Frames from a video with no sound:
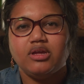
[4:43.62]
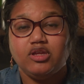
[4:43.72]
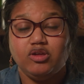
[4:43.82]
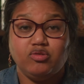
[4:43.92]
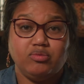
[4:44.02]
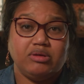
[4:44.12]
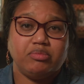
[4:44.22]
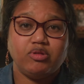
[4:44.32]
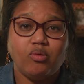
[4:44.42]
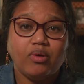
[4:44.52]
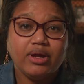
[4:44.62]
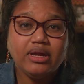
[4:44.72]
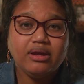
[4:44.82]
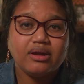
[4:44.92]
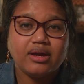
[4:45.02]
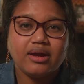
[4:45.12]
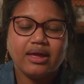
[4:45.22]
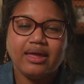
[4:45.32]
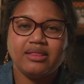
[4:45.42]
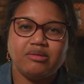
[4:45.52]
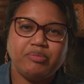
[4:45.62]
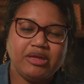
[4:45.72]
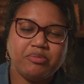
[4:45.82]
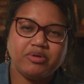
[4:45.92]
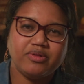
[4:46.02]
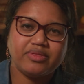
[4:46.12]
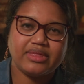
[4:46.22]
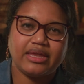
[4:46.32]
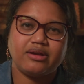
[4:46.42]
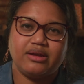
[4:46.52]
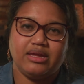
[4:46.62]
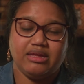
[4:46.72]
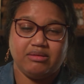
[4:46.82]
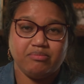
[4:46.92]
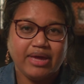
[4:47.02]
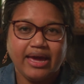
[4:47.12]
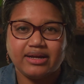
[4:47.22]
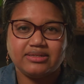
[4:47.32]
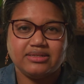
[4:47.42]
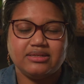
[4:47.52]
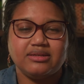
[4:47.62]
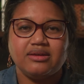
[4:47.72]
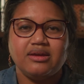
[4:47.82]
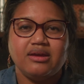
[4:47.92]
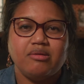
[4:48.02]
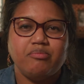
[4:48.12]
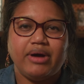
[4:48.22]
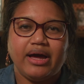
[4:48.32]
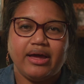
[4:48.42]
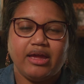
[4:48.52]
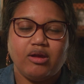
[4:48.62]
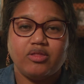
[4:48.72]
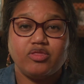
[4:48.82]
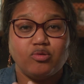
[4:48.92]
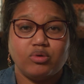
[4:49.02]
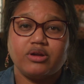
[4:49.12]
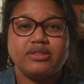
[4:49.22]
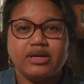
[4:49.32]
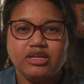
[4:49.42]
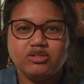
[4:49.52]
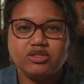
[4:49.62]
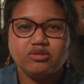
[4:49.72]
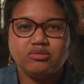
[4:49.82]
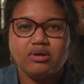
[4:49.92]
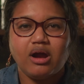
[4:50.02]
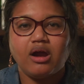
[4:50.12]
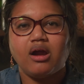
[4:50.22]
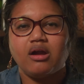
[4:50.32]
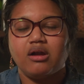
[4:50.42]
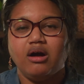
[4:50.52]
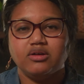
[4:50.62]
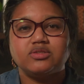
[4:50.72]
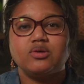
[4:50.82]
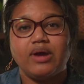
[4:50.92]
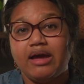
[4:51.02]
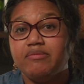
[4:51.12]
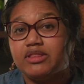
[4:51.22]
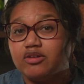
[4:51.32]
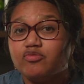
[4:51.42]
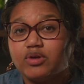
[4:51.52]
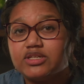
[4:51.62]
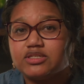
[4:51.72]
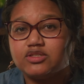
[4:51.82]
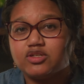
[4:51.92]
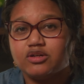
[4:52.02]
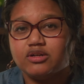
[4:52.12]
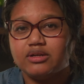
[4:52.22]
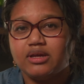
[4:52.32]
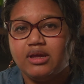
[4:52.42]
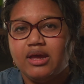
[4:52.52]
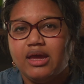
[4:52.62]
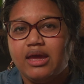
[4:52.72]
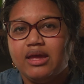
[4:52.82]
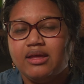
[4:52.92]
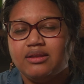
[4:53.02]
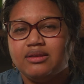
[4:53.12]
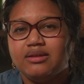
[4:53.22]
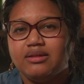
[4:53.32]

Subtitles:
you employ and the people that are impacted by the work that you do are also having their voices heard. And